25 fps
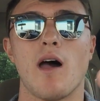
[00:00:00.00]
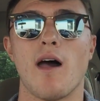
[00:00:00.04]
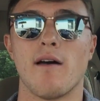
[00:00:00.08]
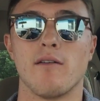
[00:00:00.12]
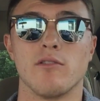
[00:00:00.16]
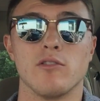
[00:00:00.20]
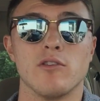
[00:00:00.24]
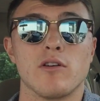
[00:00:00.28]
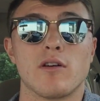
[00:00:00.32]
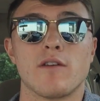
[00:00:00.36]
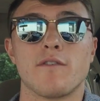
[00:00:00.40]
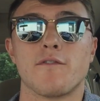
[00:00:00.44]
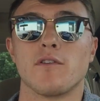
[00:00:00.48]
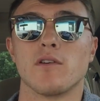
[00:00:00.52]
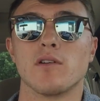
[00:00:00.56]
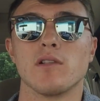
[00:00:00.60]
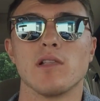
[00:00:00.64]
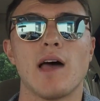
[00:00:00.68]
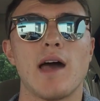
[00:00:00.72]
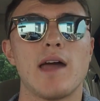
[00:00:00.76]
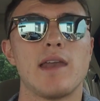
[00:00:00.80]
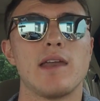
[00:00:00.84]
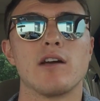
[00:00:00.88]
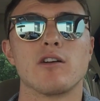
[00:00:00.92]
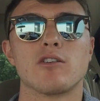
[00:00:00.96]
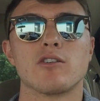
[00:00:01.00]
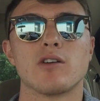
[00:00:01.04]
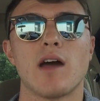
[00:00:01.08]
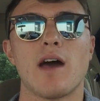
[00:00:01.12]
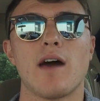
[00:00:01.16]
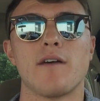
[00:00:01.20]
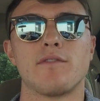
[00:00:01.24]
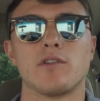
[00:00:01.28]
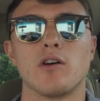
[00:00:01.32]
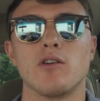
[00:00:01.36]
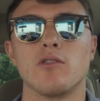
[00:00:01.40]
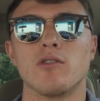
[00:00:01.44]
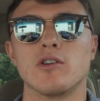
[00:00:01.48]
look for light
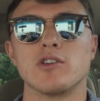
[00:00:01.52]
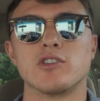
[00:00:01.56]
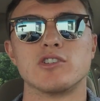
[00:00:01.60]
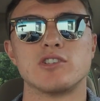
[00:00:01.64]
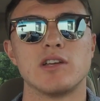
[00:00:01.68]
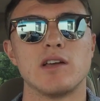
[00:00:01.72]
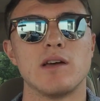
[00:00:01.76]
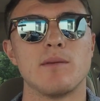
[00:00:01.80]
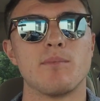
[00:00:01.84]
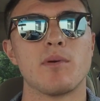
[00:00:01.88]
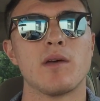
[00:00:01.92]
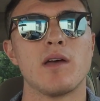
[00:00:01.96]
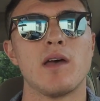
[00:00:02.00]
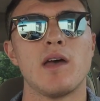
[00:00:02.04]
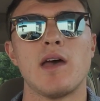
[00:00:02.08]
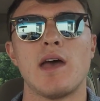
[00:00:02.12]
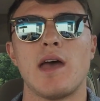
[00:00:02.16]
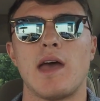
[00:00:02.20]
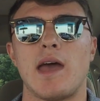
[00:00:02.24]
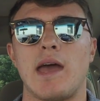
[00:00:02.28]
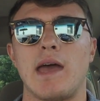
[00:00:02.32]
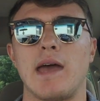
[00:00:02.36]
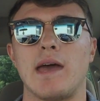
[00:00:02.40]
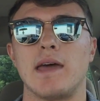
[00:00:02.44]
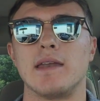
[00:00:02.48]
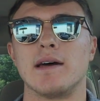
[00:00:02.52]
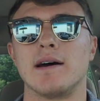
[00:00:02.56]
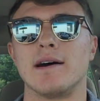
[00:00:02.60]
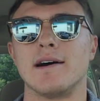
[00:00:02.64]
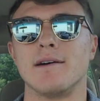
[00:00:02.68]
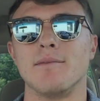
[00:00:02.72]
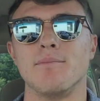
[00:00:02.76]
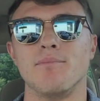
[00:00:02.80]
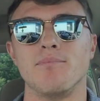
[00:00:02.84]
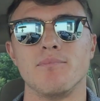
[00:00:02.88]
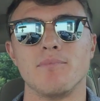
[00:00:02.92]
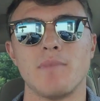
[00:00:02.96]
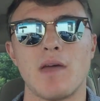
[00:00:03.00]
aircraft ownership, and
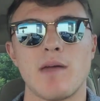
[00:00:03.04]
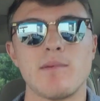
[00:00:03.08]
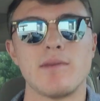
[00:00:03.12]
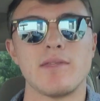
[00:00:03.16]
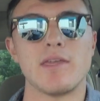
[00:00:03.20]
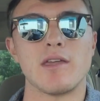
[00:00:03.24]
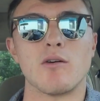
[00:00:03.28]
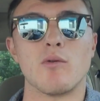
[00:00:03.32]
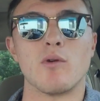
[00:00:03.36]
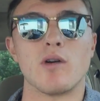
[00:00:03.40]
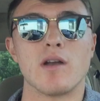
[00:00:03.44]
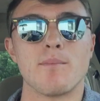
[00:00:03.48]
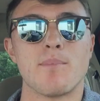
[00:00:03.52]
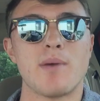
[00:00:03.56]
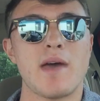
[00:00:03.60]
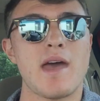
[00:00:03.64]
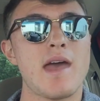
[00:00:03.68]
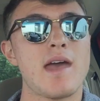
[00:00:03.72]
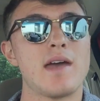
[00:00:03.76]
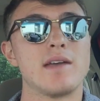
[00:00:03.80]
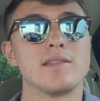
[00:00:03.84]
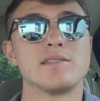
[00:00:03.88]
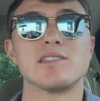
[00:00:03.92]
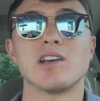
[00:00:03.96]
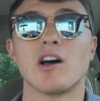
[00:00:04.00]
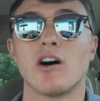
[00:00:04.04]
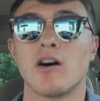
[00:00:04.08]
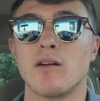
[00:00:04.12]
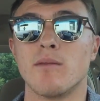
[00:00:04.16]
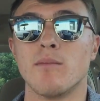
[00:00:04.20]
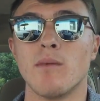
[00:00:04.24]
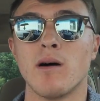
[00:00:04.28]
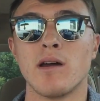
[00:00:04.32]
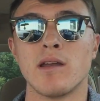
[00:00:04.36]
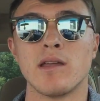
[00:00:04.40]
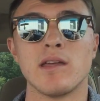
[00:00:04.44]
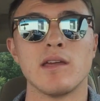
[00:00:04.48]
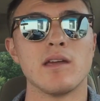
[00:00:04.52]
maybe they don't want to pay a ton of
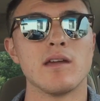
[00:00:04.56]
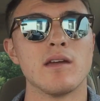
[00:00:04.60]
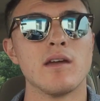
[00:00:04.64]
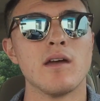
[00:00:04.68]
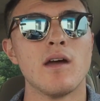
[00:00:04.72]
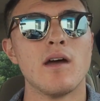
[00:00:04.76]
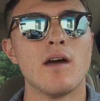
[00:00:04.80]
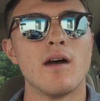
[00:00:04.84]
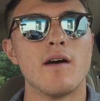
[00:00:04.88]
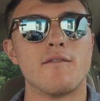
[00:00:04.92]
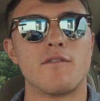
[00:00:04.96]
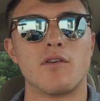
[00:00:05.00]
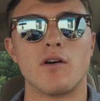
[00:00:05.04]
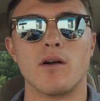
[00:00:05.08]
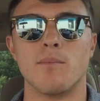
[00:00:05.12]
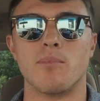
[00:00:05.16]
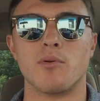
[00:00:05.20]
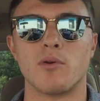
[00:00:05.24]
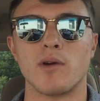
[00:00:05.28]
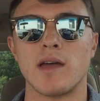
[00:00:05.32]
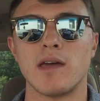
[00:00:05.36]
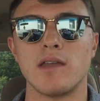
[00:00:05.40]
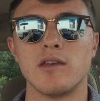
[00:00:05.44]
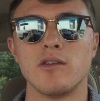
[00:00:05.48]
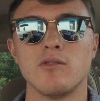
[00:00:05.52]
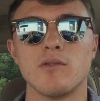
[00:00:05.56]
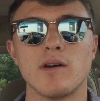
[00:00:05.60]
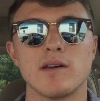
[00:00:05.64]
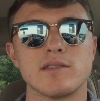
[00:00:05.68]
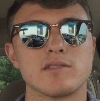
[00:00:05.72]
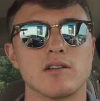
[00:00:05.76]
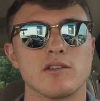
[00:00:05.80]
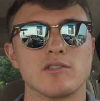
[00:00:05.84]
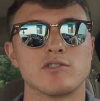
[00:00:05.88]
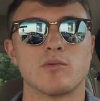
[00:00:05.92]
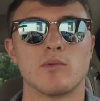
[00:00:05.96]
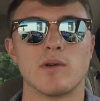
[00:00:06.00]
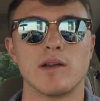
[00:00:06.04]
money for a brand new
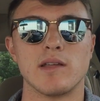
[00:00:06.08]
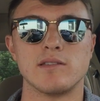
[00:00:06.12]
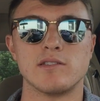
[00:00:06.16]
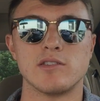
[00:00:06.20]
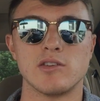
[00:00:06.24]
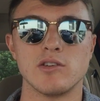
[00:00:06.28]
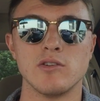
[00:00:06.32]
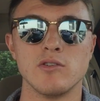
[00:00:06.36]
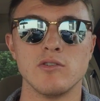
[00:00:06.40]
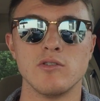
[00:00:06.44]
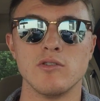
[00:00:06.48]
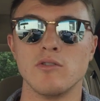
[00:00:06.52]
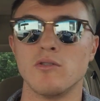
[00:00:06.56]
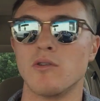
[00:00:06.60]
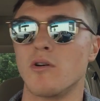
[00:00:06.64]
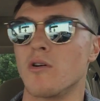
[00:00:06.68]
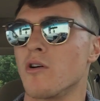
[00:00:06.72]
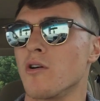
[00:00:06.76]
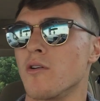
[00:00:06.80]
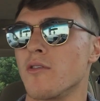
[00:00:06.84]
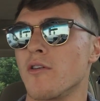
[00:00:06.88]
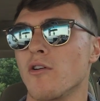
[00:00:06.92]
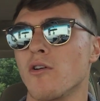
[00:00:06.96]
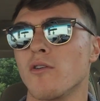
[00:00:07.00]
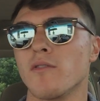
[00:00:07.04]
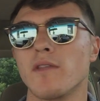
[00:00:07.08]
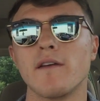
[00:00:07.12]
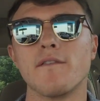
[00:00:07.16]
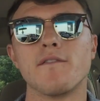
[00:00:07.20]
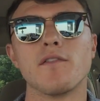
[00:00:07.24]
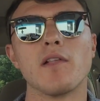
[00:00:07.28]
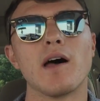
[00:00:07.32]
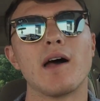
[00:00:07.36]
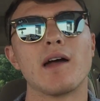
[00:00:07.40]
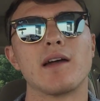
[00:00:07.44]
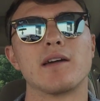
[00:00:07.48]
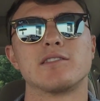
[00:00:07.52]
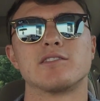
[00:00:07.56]
SR-22, or they're only
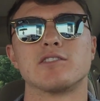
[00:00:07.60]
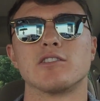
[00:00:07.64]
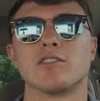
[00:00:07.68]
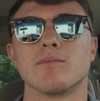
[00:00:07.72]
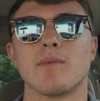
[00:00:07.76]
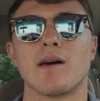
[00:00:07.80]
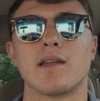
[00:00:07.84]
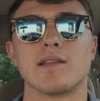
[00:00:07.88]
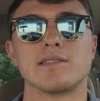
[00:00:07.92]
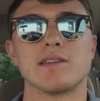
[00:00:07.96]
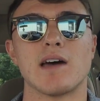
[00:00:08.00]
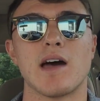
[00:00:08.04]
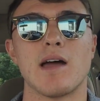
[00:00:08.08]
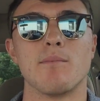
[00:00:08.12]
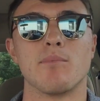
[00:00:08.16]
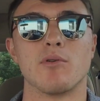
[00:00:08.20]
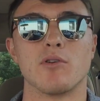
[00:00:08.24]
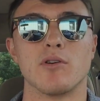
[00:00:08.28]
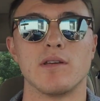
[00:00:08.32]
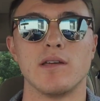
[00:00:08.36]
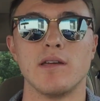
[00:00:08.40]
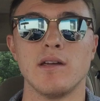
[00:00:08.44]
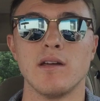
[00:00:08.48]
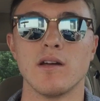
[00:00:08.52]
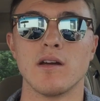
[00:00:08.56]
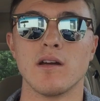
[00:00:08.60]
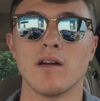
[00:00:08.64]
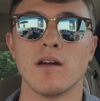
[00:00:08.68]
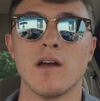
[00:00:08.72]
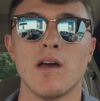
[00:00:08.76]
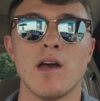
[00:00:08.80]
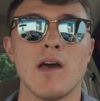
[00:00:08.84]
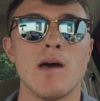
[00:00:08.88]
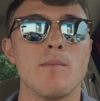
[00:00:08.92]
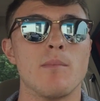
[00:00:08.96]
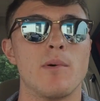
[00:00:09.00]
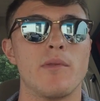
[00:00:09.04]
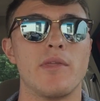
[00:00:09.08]
flying a certain amount of time per year,
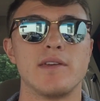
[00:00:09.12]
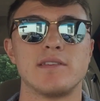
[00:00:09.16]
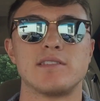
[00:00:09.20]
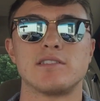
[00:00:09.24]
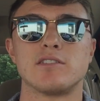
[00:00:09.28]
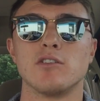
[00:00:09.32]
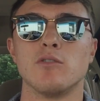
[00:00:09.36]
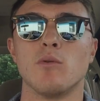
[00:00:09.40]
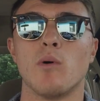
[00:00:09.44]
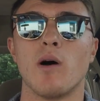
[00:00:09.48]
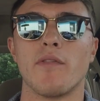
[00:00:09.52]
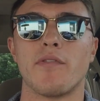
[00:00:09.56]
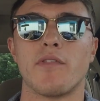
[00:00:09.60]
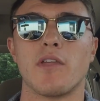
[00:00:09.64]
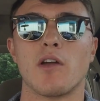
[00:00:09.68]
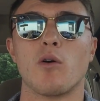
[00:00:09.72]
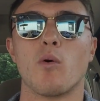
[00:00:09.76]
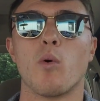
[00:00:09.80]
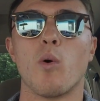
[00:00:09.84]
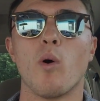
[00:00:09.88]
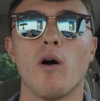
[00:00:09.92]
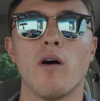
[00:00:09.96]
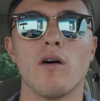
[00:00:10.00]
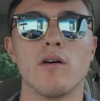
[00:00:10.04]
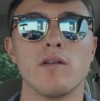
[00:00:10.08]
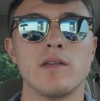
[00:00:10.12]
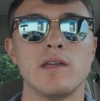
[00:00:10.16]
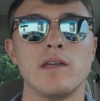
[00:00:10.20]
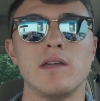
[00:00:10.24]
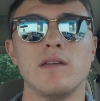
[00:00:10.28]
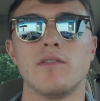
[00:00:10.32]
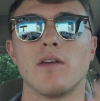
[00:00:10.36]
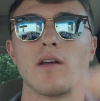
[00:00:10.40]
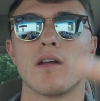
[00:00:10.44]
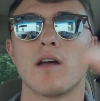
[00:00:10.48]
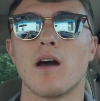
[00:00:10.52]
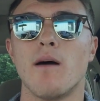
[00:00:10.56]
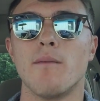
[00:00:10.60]
but they still want the quality,
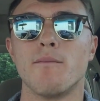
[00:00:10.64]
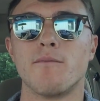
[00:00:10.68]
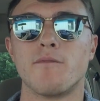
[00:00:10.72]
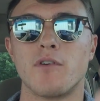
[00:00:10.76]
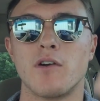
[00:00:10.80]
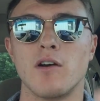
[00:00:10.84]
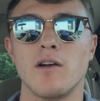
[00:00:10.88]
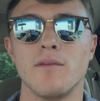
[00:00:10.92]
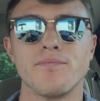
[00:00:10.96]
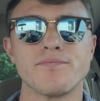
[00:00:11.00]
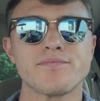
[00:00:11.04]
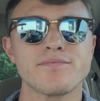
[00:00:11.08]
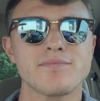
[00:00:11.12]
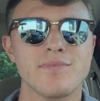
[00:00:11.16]
the comfort,